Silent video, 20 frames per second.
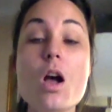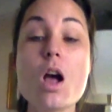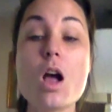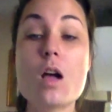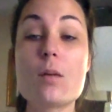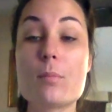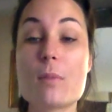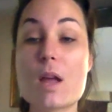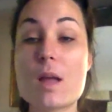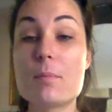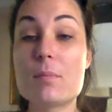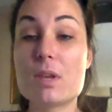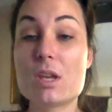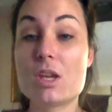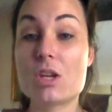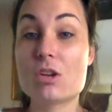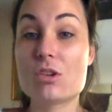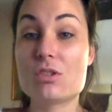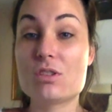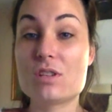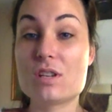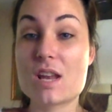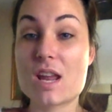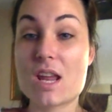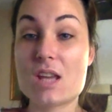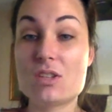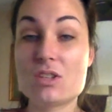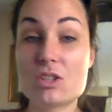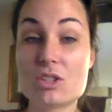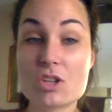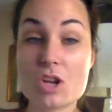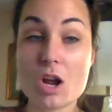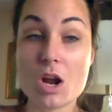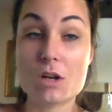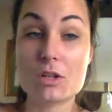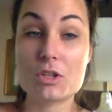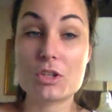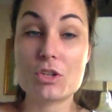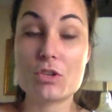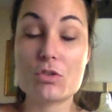I'm here today to
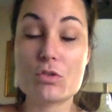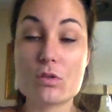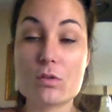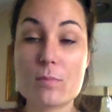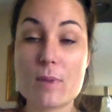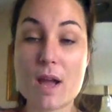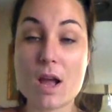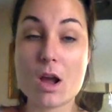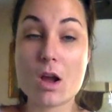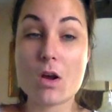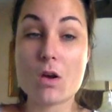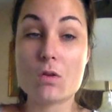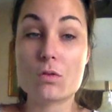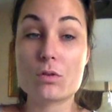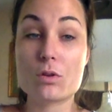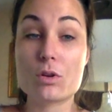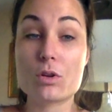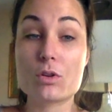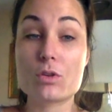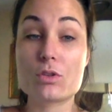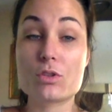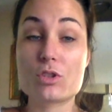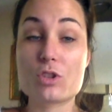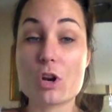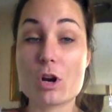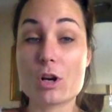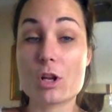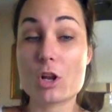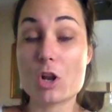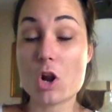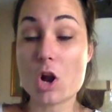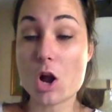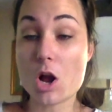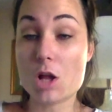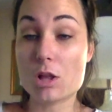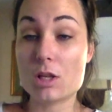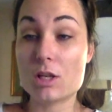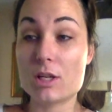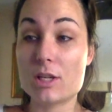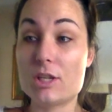talk to you about starting
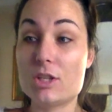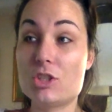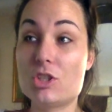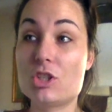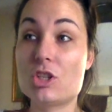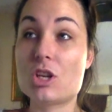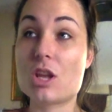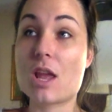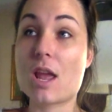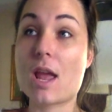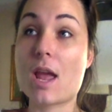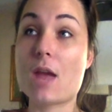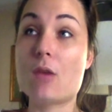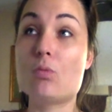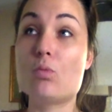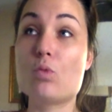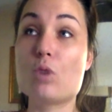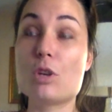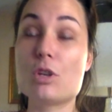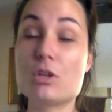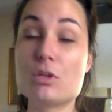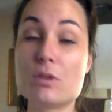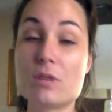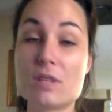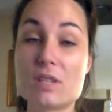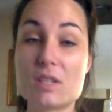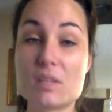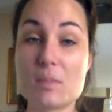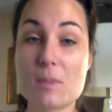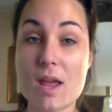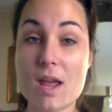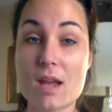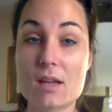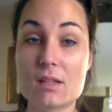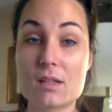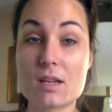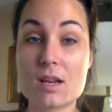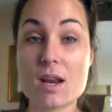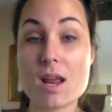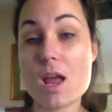college and what to
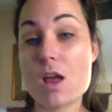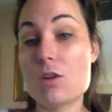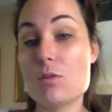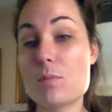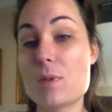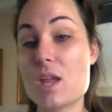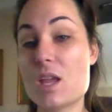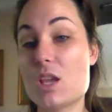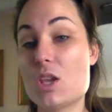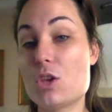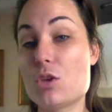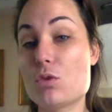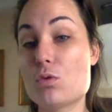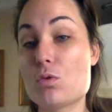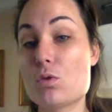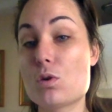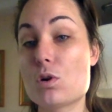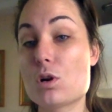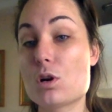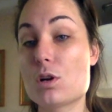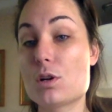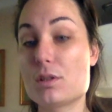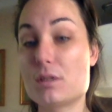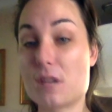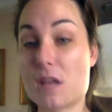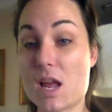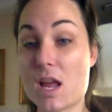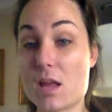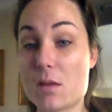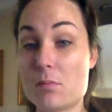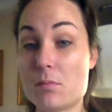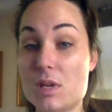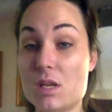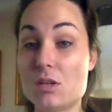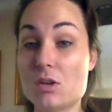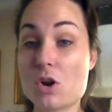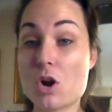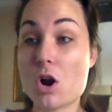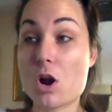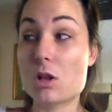expect and how to make your time
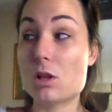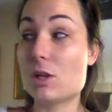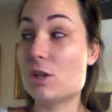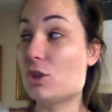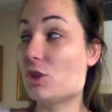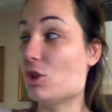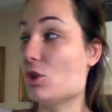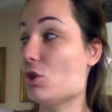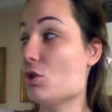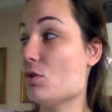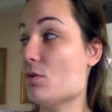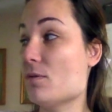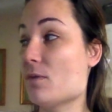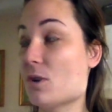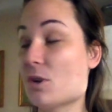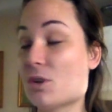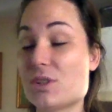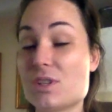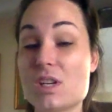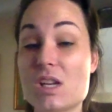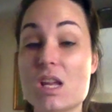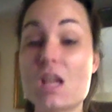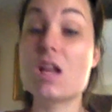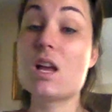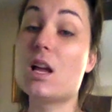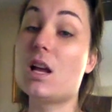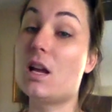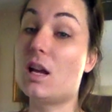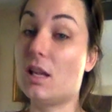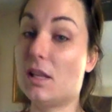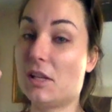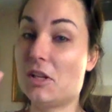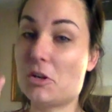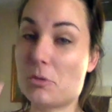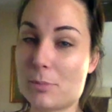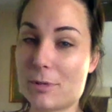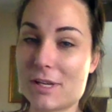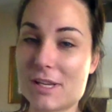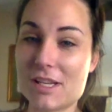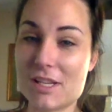in college and university a
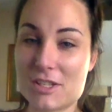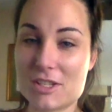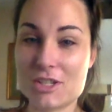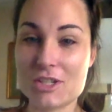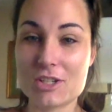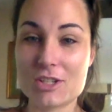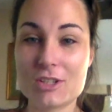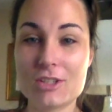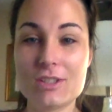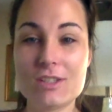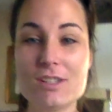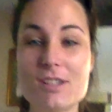little bit easier.